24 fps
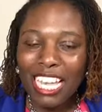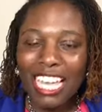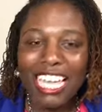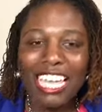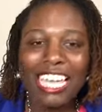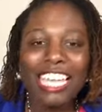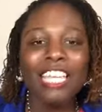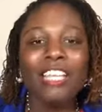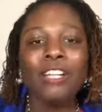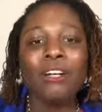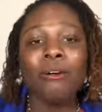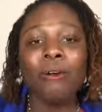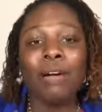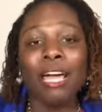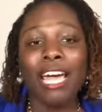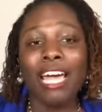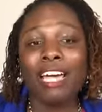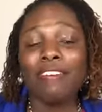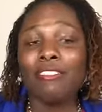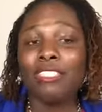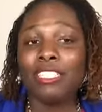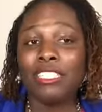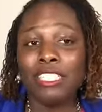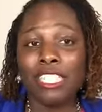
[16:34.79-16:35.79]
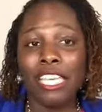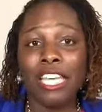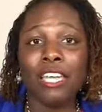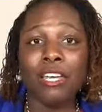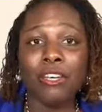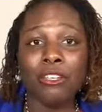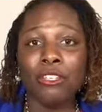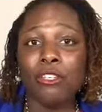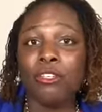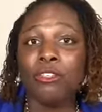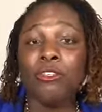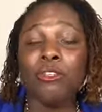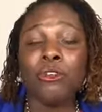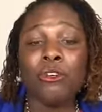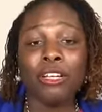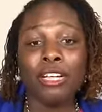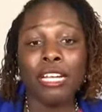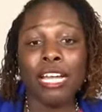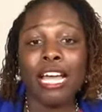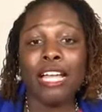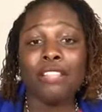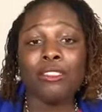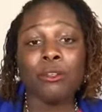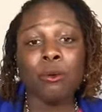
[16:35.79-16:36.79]
he don't have to tell you you're
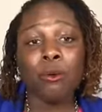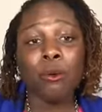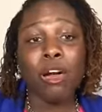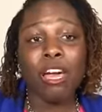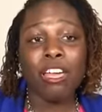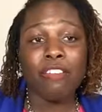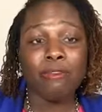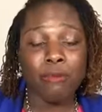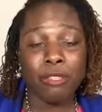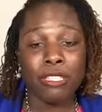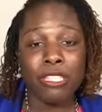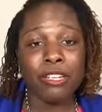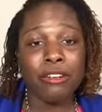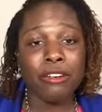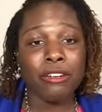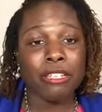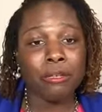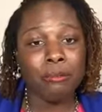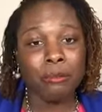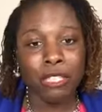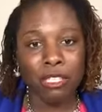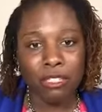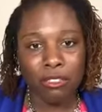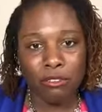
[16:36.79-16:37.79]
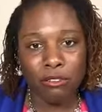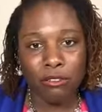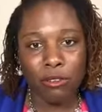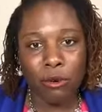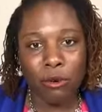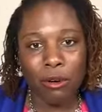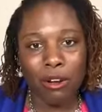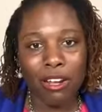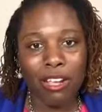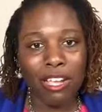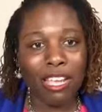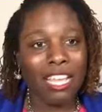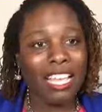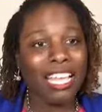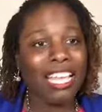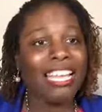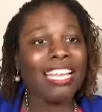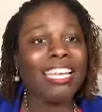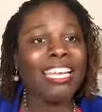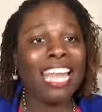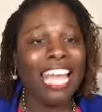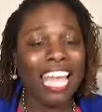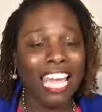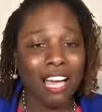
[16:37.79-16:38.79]
not the wife material I'm looking for.
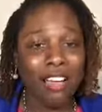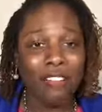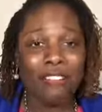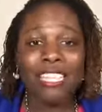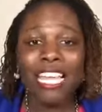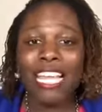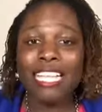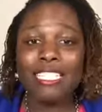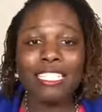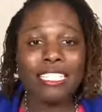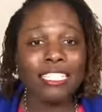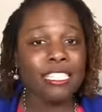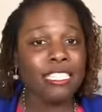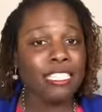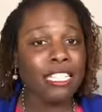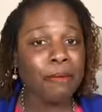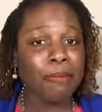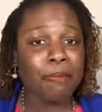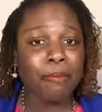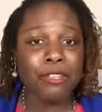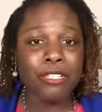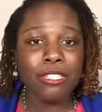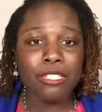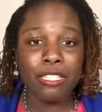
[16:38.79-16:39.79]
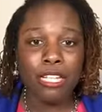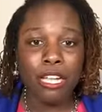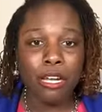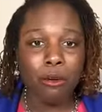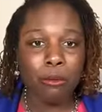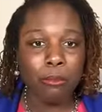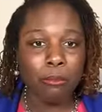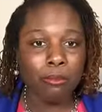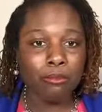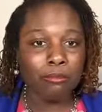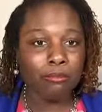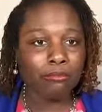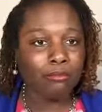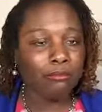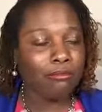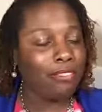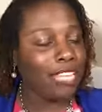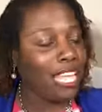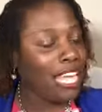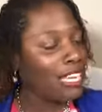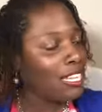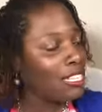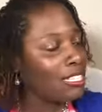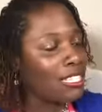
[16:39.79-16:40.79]
Now, that's a slippery slope.
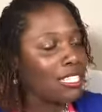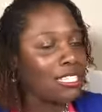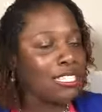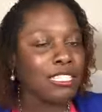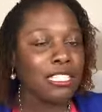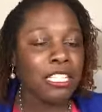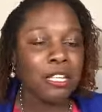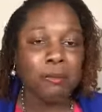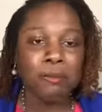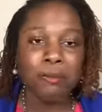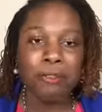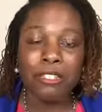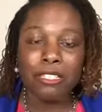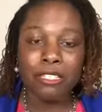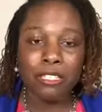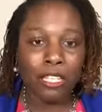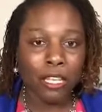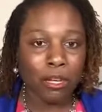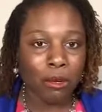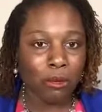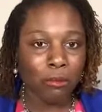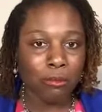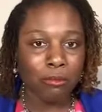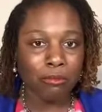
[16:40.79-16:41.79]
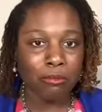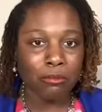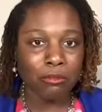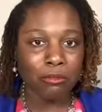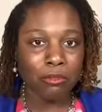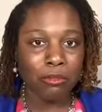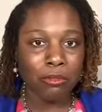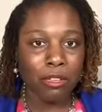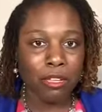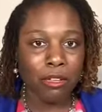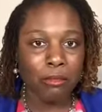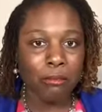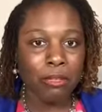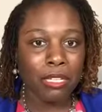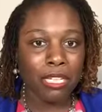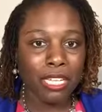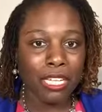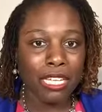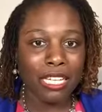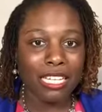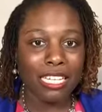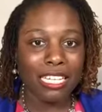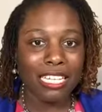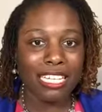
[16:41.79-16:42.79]
That is a slippery slope.
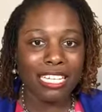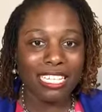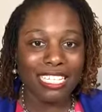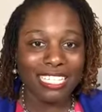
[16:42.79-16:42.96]
Because,